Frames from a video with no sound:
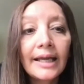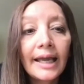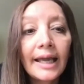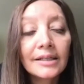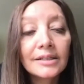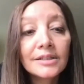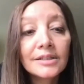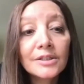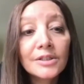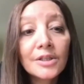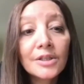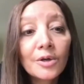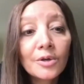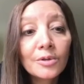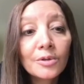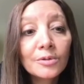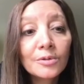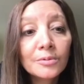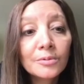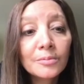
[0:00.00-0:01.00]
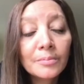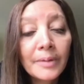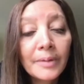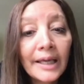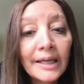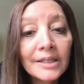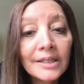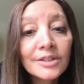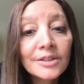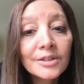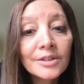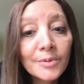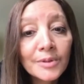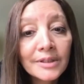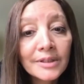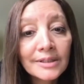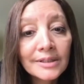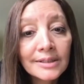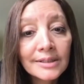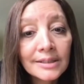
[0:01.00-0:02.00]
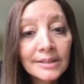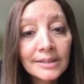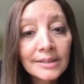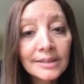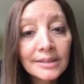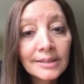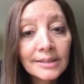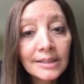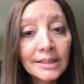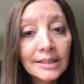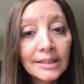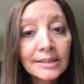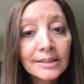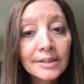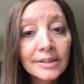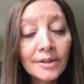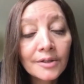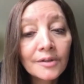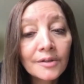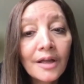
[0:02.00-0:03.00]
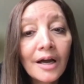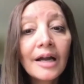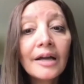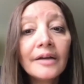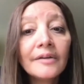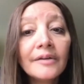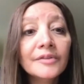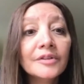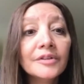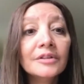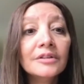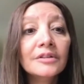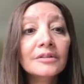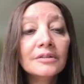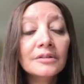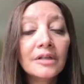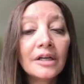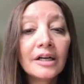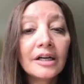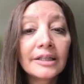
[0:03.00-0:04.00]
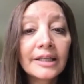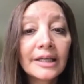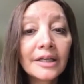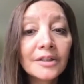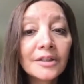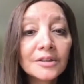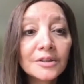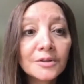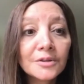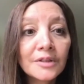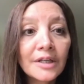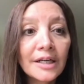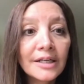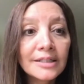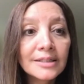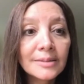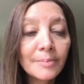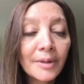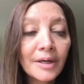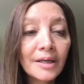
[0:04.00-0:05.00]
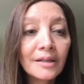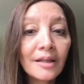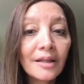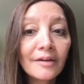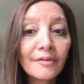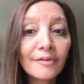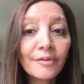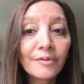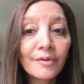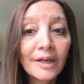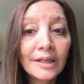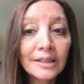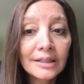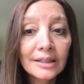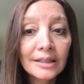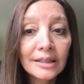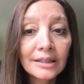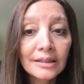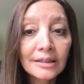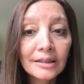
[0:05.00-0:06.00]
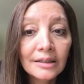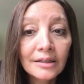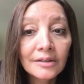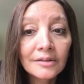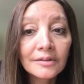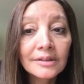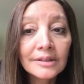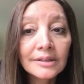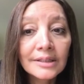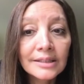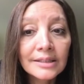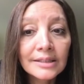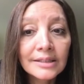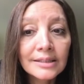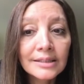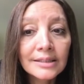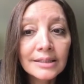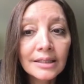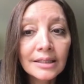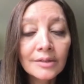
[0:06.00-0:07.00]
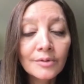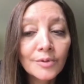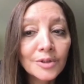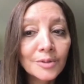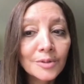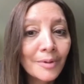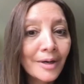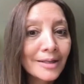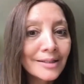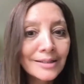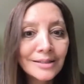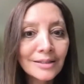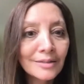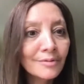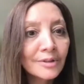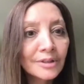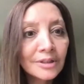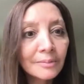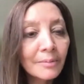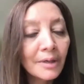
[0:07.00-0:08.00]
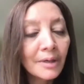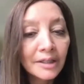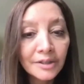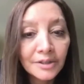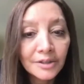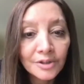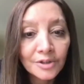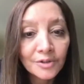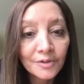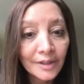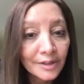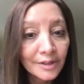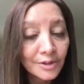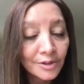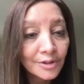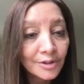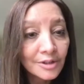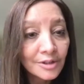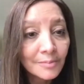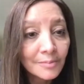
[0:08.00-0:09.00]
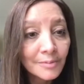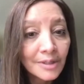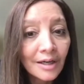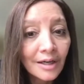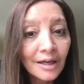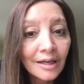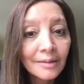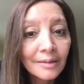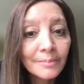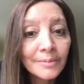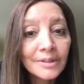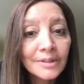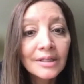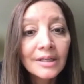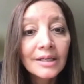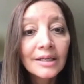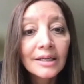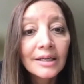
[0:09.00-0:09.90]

And so, patients with this disease, their lives are uh, characterized by life threatening illness in response to really minor stressors sometimes